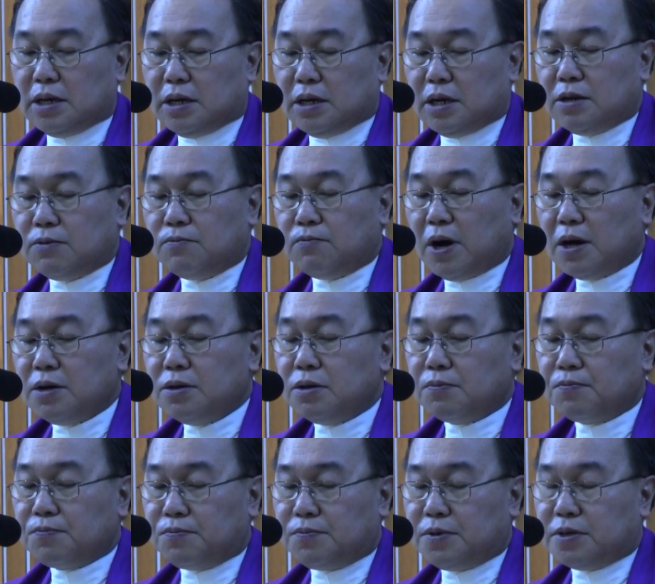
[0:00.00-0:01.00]
In one
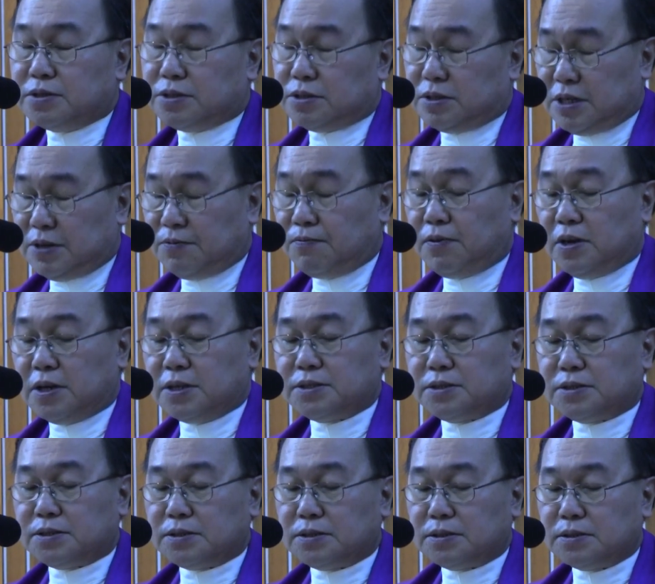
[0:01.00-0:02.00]
of these
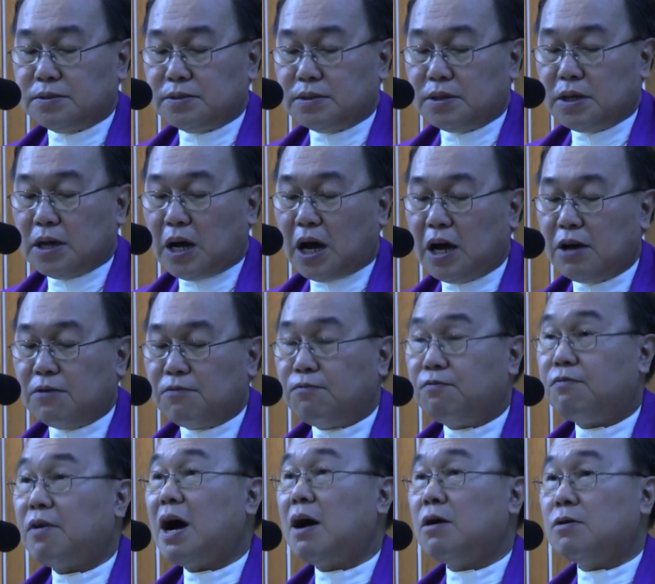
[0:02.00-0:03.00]
leaflets, I
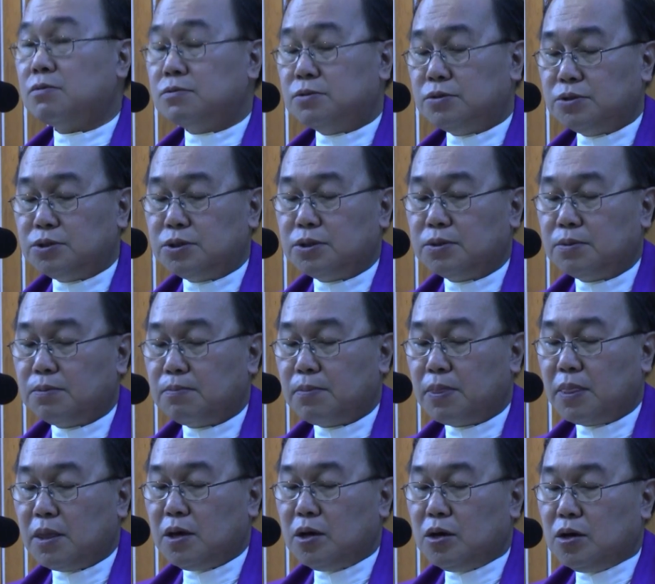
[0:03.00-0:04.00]
found
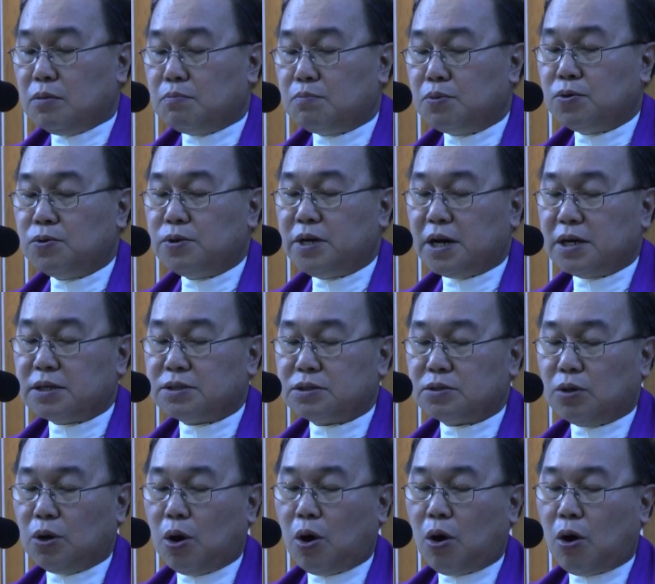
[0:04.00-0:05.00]
Buddha's
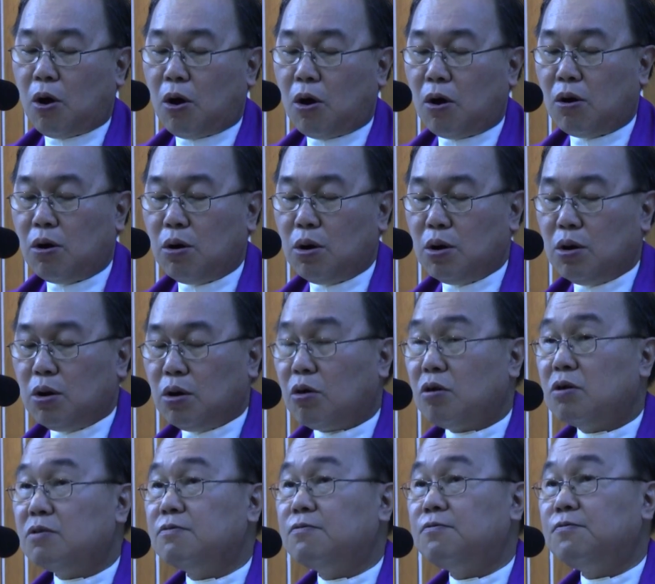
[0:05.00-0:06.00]
law
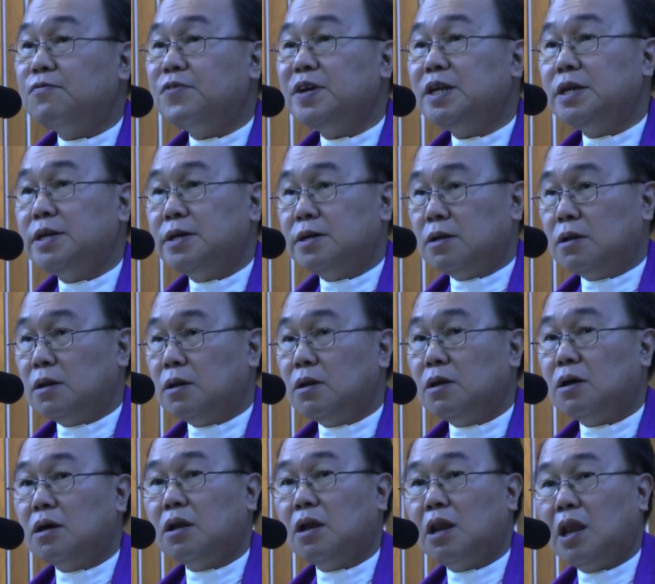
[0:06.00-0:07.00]
on filial
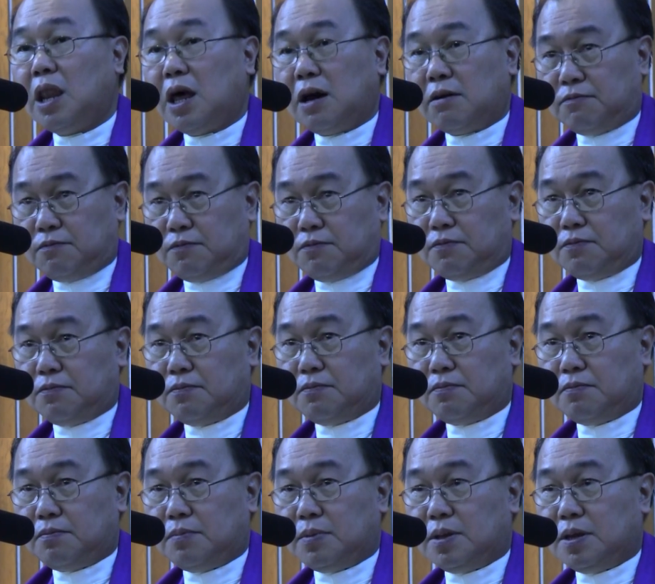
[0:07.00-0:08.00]
love,
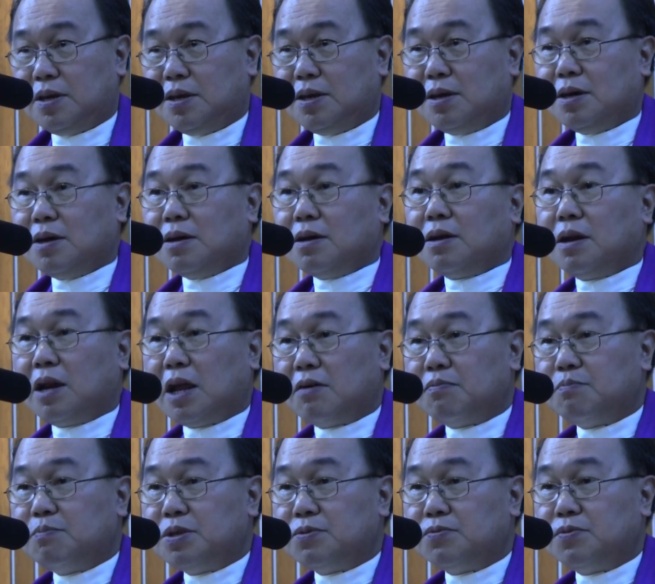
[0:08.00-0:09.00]

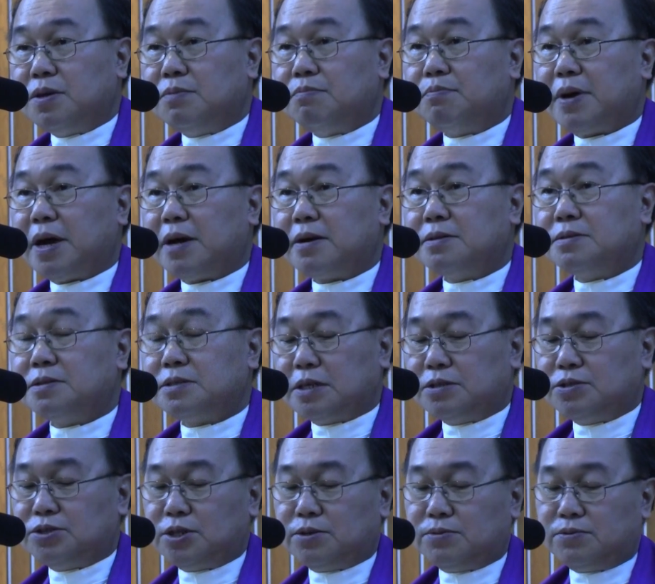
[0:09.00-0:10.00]
love between parents
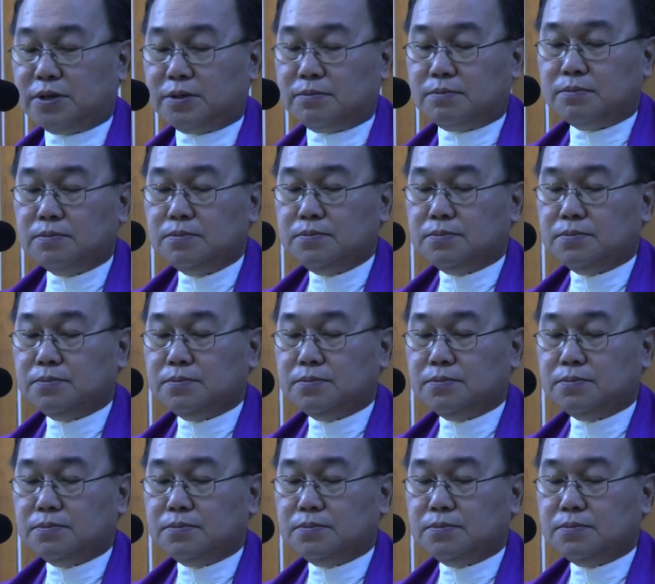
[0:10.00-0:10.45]
and children.